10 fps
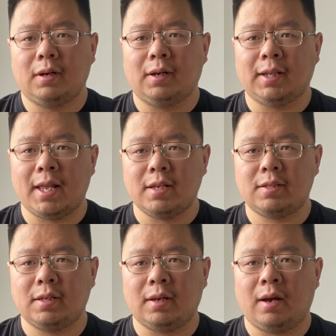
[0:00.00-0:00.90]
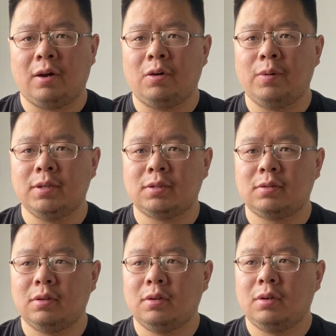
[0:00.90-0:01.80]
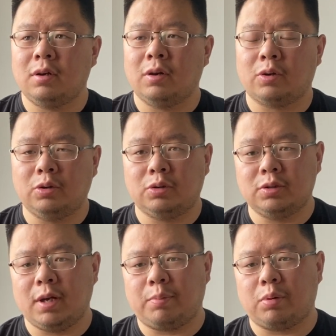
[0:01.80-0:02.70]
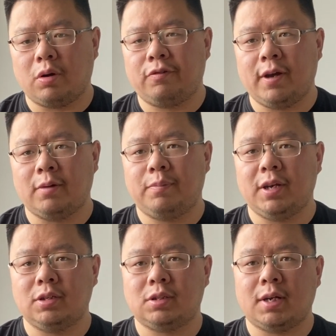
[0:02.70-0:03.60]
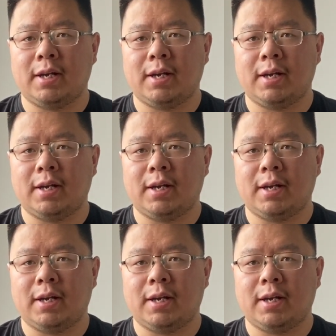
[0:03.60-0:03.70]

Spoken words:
Another thing, I always go to their profile page.